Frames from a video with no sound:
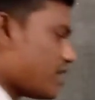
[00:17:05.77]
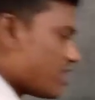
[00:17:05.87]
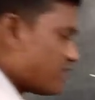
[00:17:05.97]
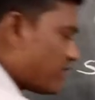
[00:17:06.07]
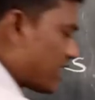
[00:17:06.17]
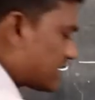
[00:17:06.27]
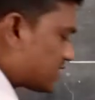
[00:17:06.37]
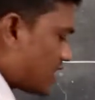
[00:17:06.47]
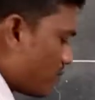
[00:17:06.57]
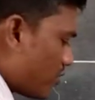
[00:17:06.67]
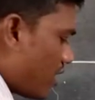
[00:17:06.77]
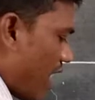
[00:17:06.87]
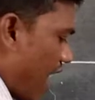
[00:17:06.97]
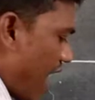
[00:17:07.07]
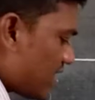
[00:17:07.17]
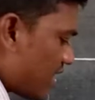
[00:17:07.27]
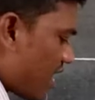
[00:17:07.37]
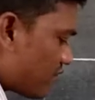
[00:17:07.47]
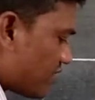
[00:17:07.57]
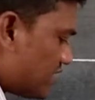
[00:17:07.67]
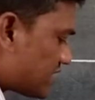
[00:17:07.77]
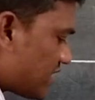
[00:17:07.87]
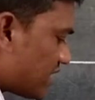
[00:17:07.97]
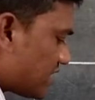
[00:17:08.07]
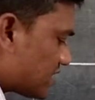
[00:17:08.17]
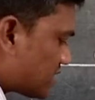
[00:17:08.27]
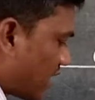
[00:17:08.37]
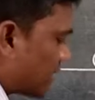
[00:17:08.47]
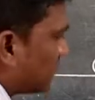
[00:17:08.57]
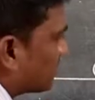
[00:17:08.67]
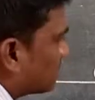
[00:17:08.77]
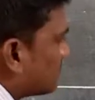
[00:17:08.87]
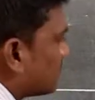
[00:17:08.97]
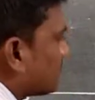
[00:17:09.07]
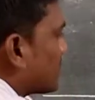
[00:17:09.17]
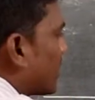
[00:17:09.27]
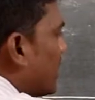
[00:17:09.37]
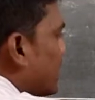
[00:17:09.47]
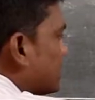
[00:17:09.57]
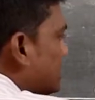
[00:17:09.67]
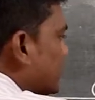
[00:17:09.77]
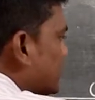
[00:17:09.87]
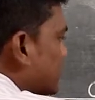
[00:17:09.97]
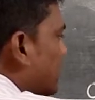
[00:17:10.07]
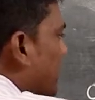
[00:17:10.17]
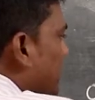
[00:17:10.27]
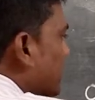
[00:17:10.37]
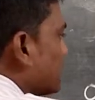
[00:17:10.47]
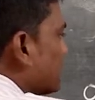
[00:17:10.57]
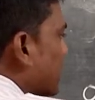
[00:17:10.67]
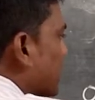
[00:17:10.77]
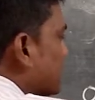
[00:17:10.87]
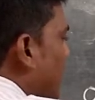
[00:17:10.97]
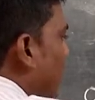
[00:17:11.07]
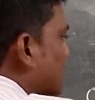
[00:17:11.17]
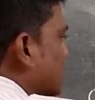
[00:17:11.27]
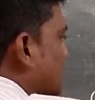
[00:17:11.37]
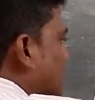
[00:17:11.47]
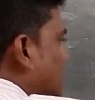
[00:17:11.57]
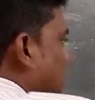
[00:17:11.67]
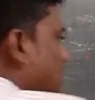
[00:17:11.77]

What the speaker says: If for example, angle of incidence is 30, just it is we can say as 60,